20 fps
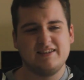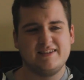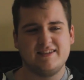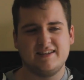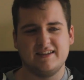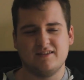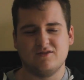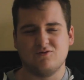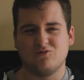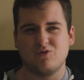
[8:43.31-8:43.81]

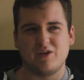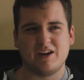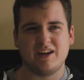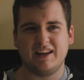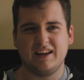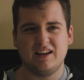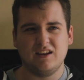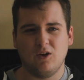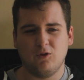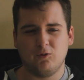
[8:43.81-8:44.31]
Didn't
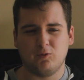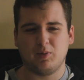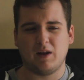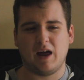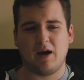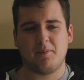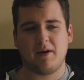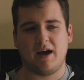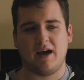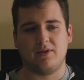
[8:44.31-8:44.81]
really love
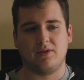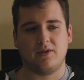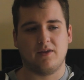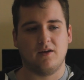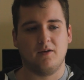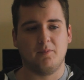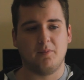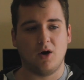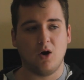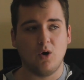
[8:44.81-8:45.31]
Black
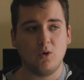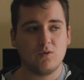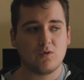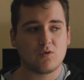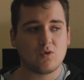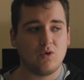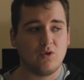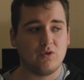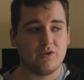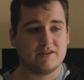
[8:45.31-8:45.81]
Panther, but
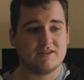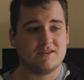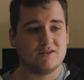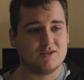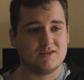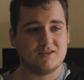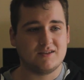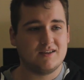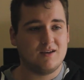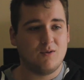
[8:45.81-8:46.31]
overall this
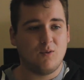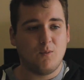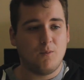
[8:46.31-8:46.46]
is